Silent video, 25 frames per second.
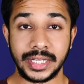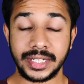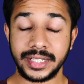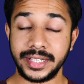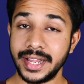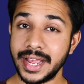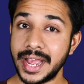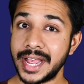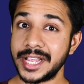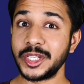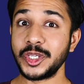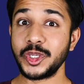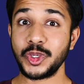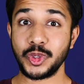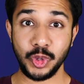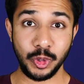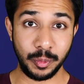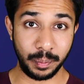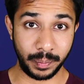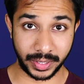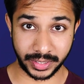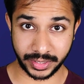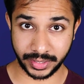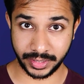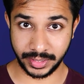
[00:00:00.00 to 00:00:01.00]
They asked 2
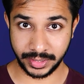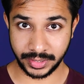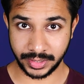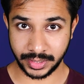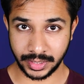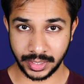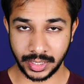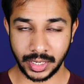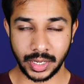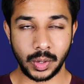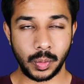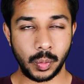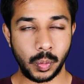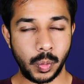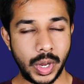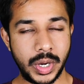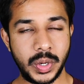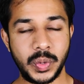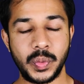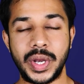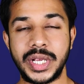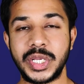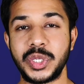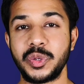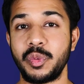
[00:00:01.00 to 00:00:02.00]
puzzles.
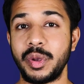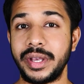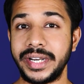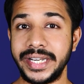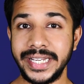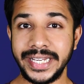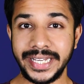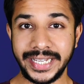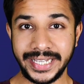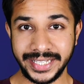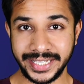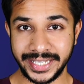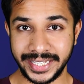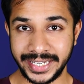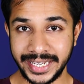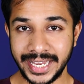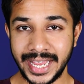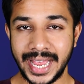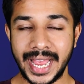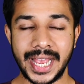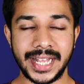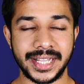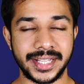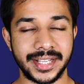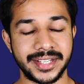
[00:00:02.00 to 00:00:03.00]
One was very easy
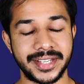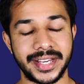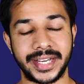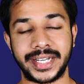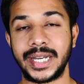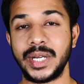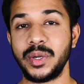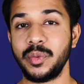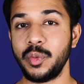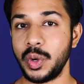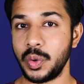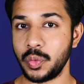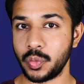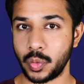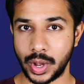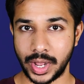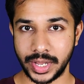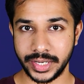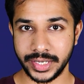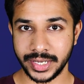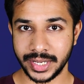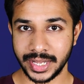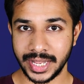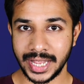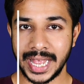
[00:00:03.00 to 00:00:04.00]
and the second one
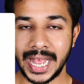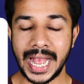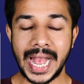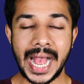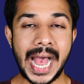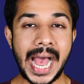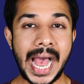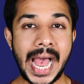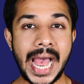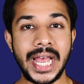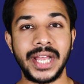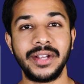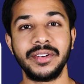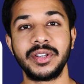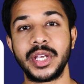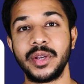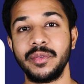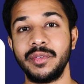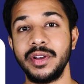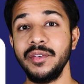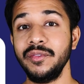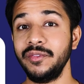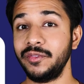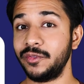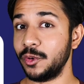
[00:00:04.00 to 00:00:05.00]
was, I have
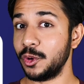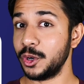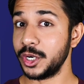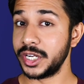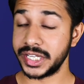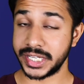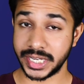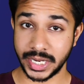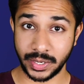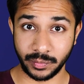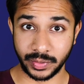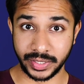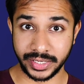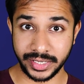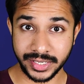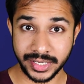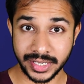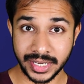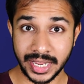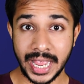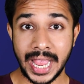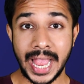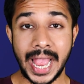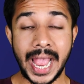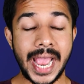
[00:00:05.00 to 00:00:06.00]
given 4 sevens
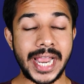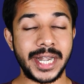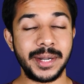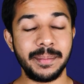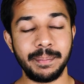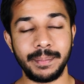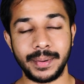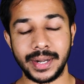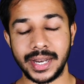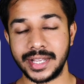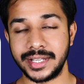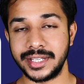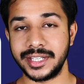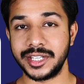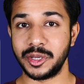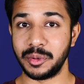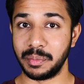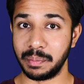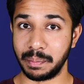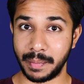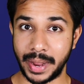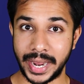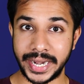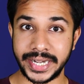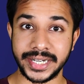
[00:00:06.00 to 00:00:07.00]
and plus,
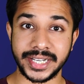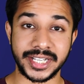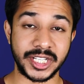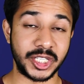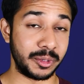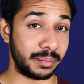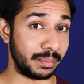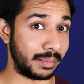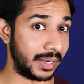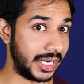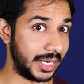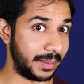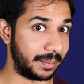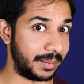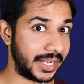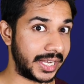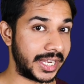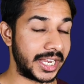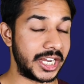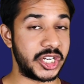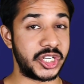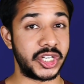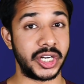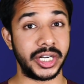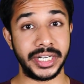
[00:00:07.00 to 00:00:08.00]
minus,
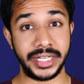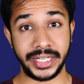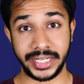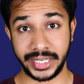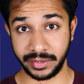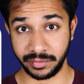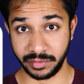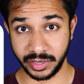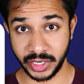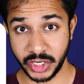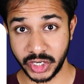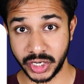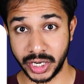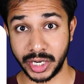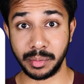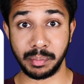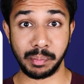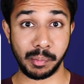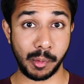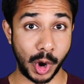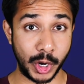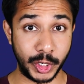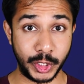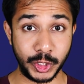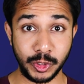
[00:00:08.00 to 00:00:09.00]
multiplication, division,
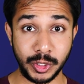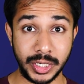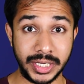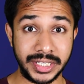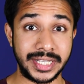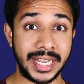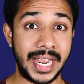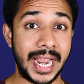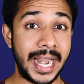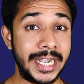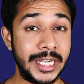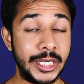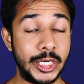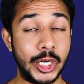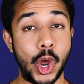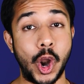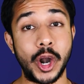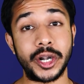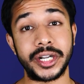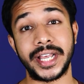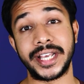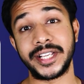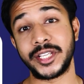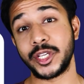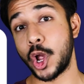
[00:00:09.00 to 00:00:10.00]
modulus and
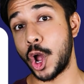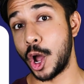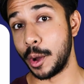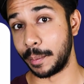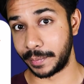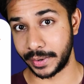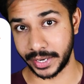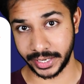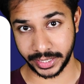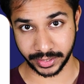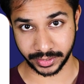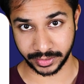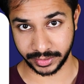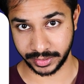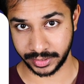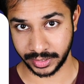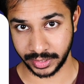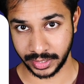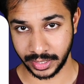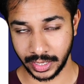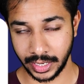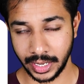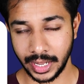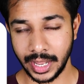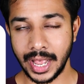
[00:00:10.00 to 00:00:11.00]
dot as operators.
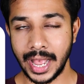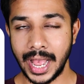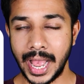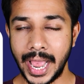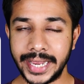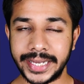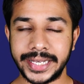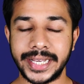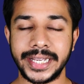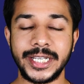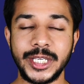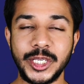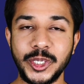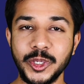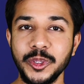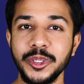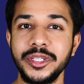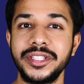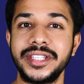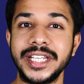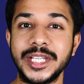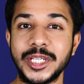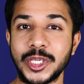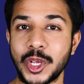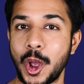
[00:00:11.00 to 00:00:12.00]
I can use
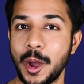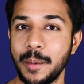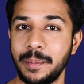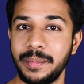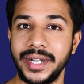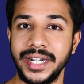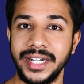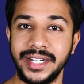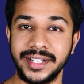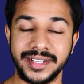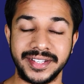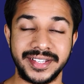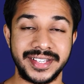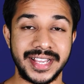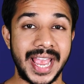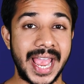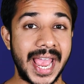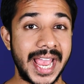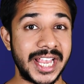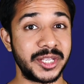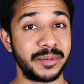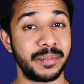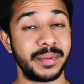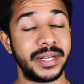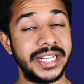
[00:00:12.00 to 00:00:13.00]
these operators
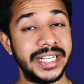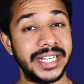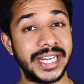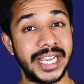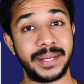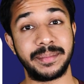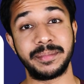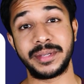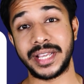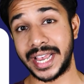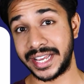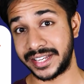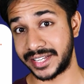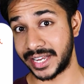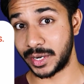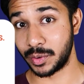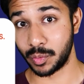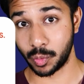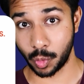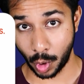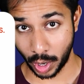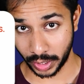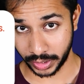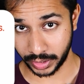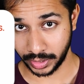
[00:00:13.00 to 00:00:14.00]
as many times as I
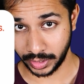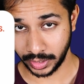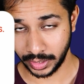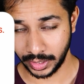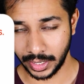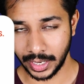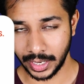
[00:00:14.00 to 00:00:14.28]
want.